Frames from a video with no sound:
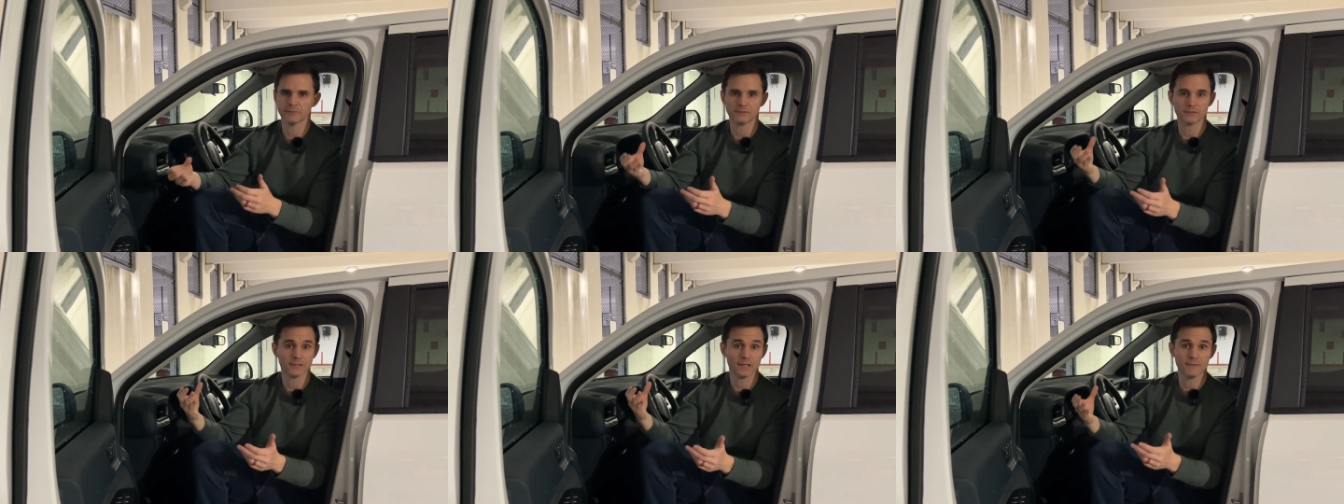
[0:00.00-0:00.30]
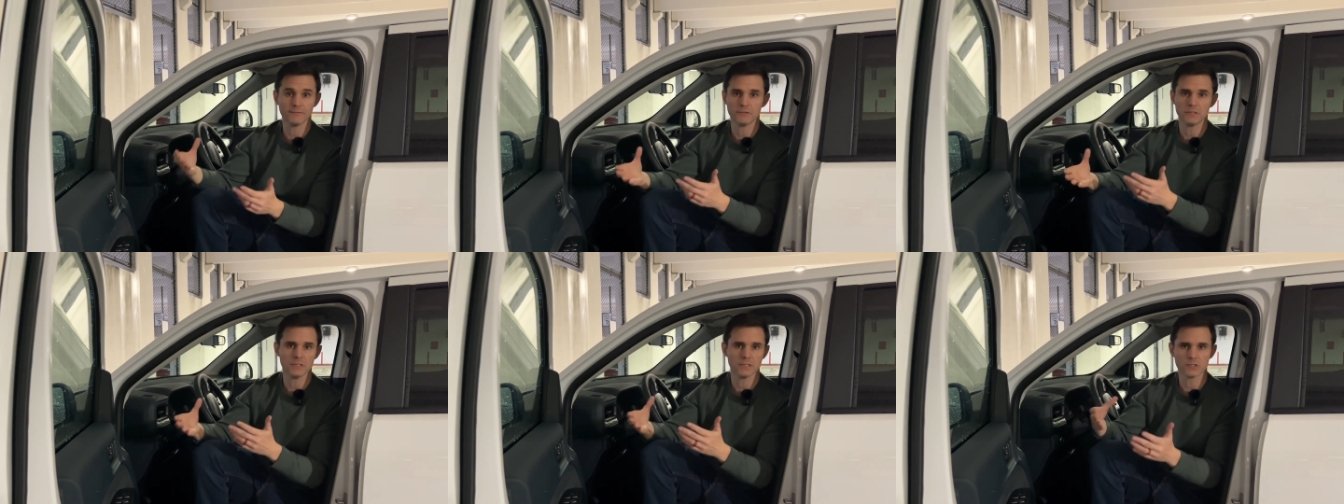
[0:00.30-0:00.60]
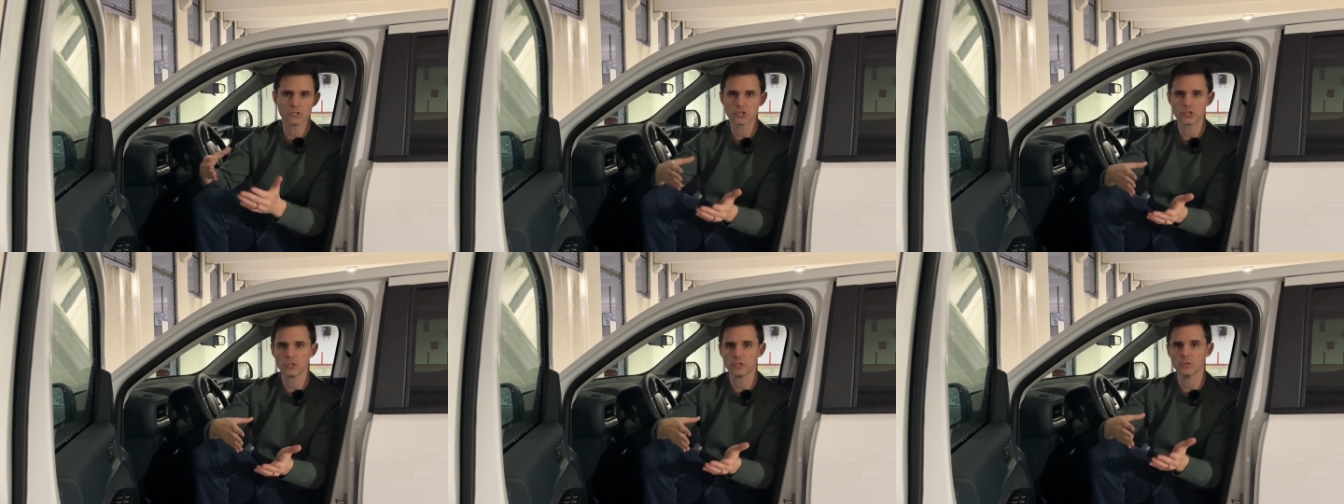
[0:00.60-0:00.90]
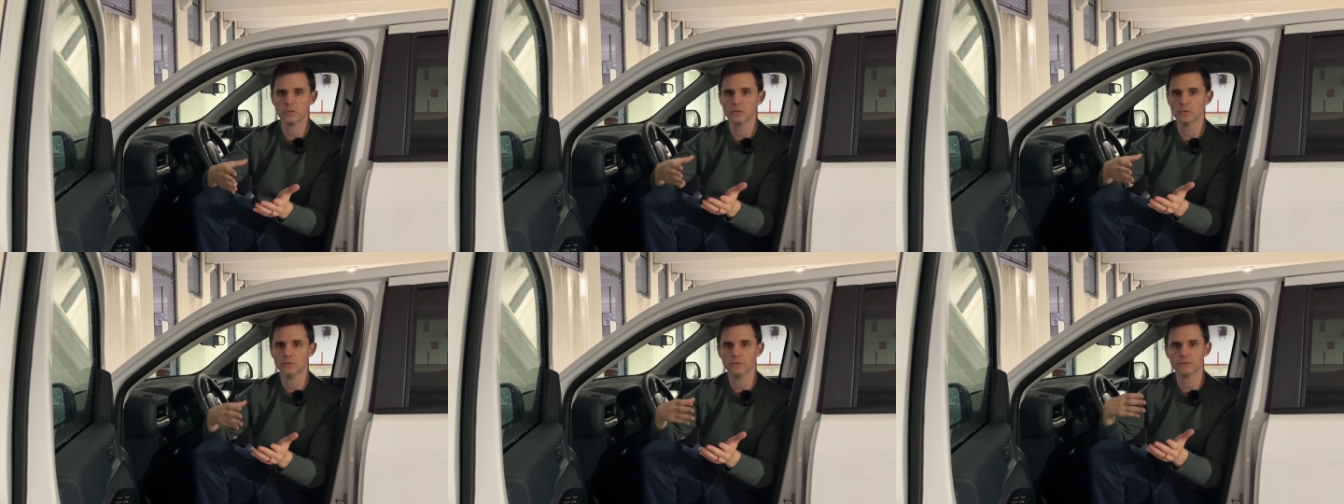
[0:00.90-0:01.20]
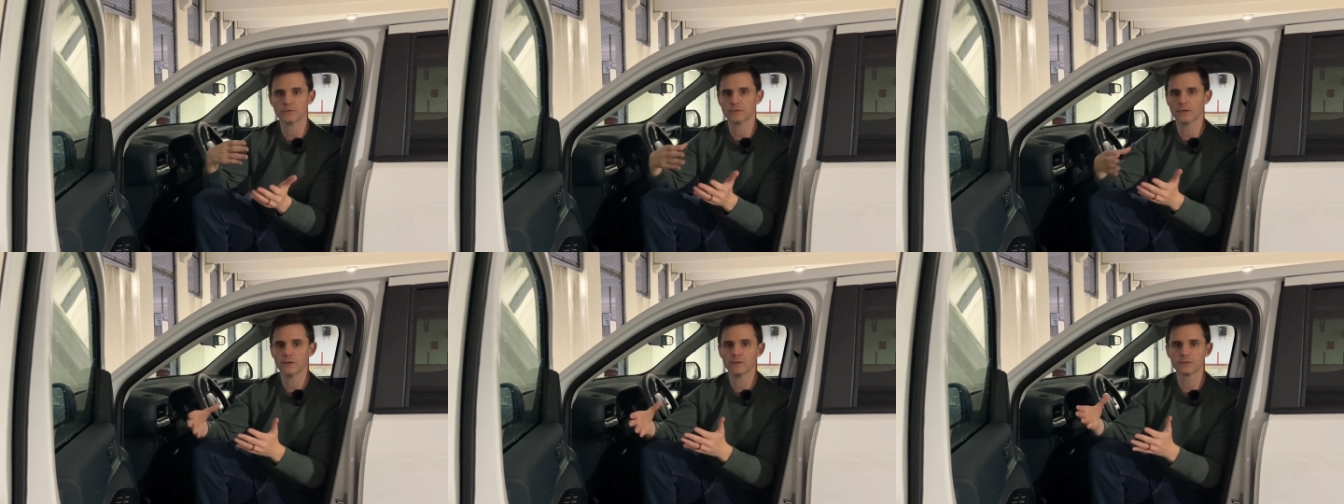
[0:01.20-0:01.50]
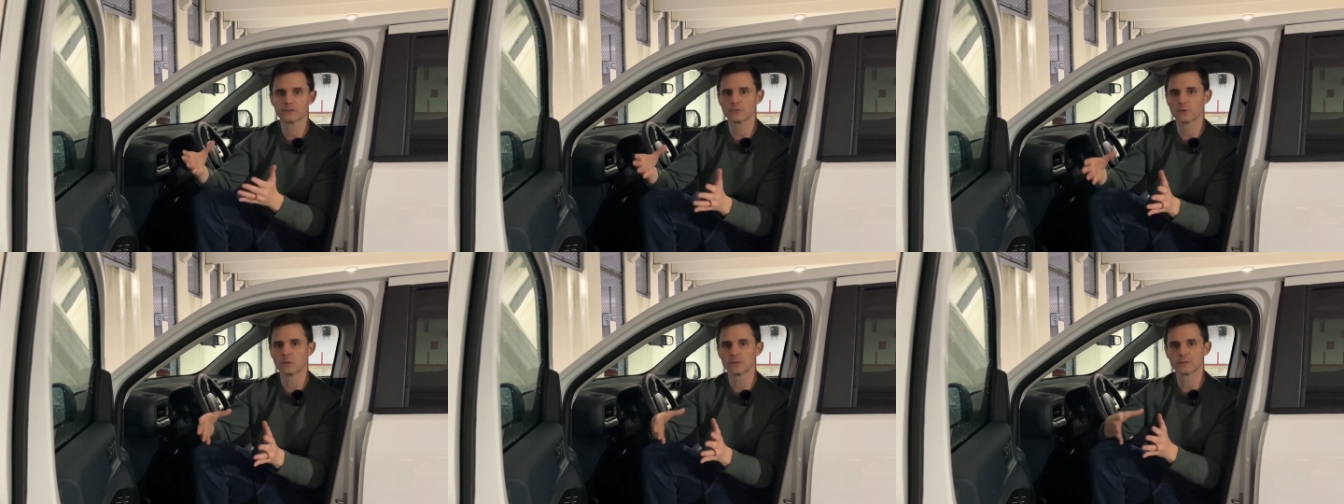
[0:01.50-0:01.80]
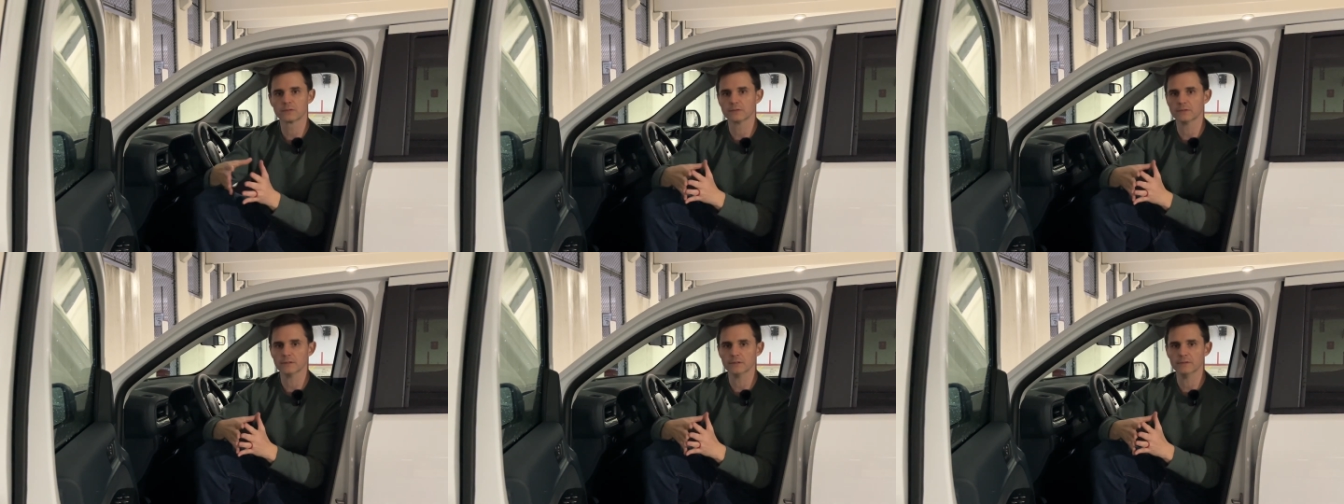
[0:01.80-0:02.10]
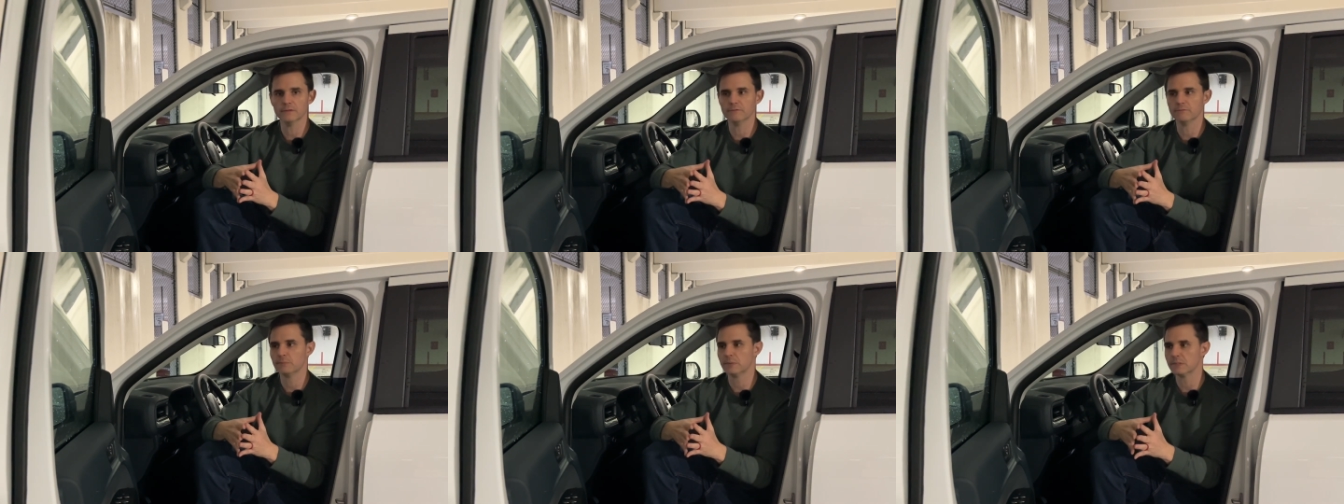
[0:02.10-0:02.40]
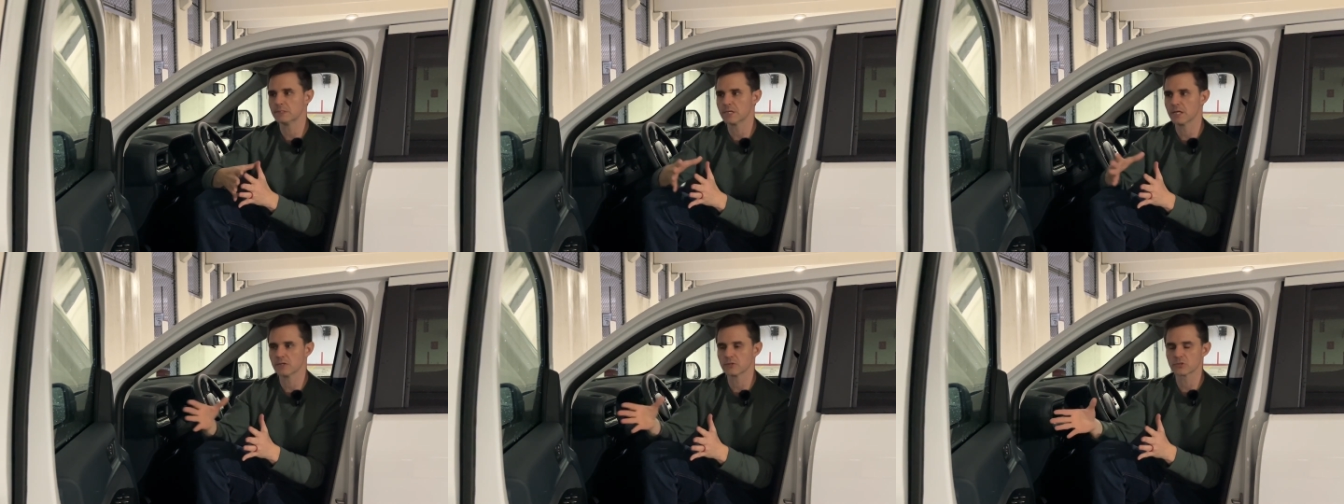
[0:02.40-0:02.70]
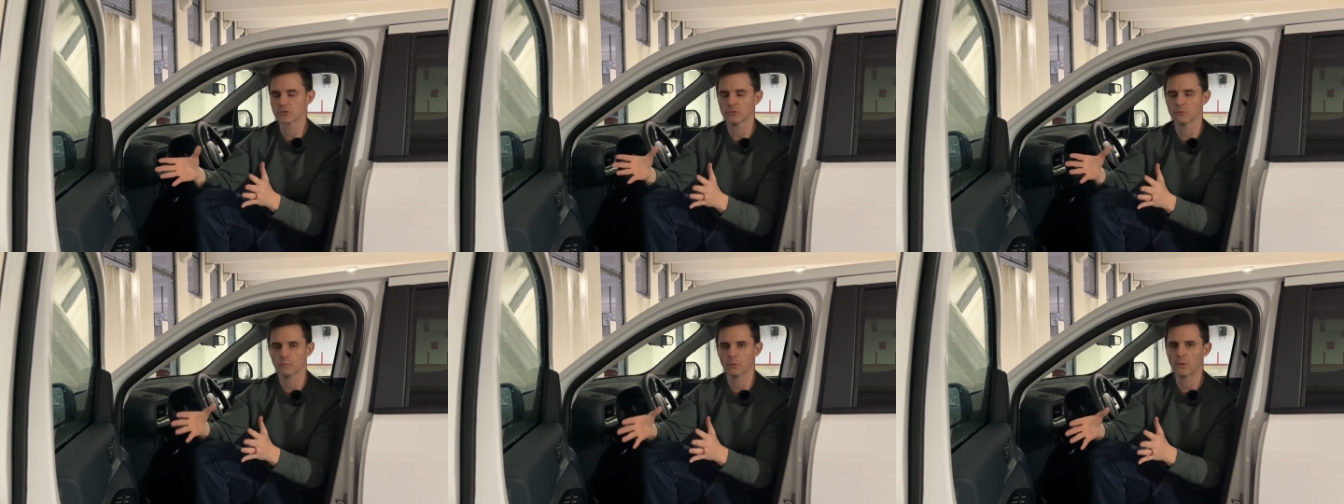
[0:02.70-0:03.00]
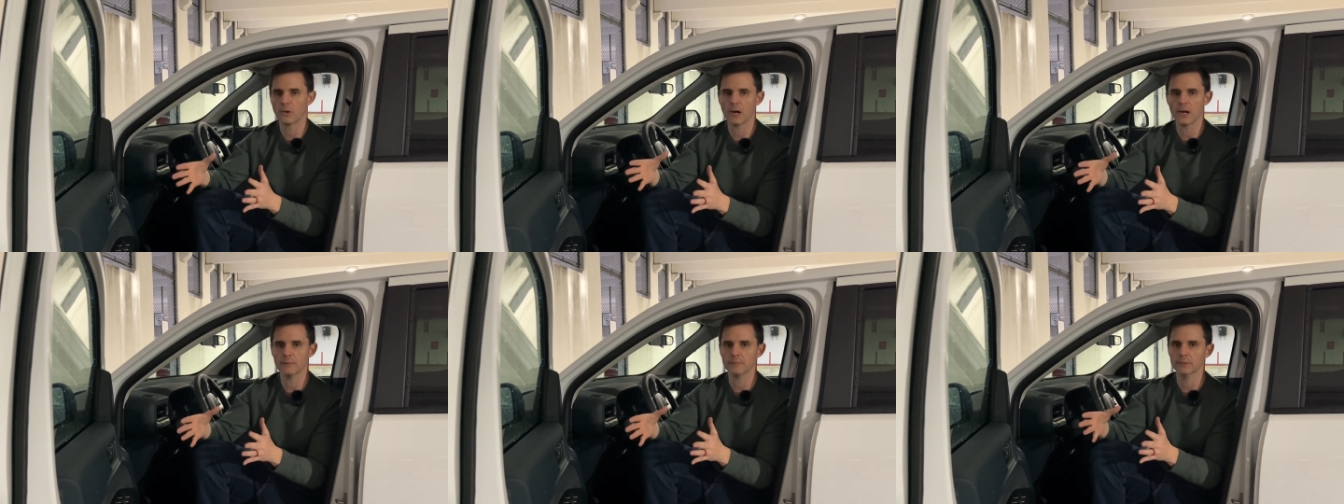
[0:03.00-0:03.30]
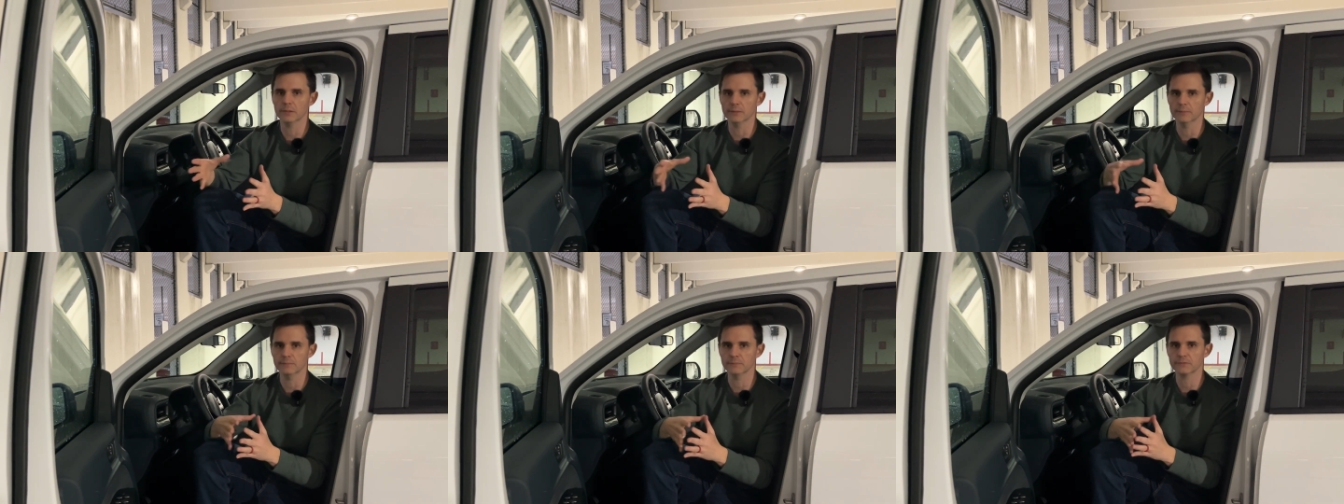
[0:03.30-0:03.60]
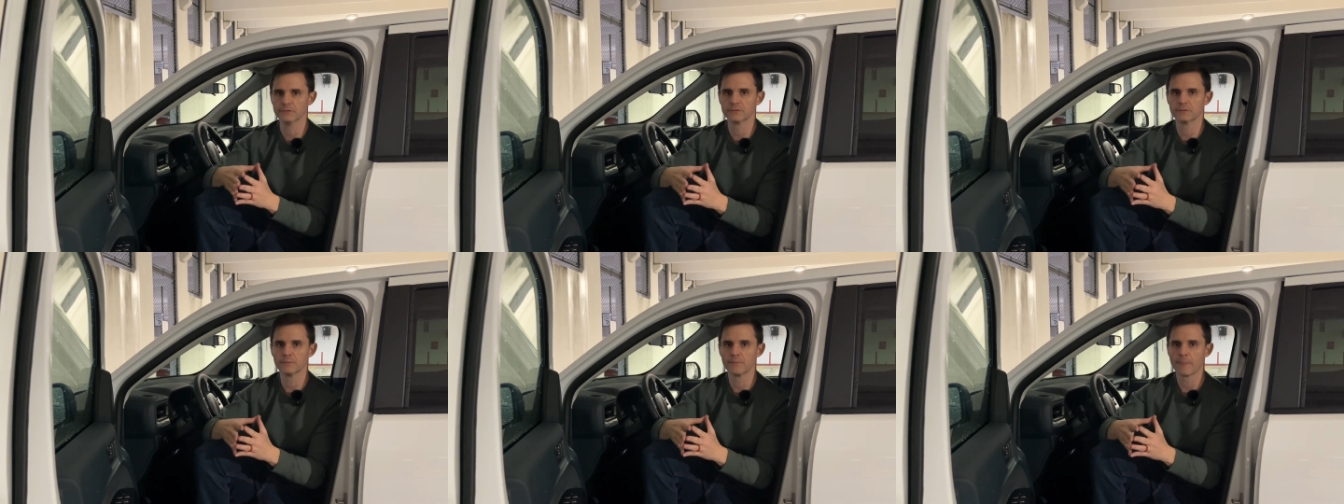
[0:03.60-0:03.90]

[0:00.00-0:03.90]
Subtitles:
safety issues, all sorts of potential problems.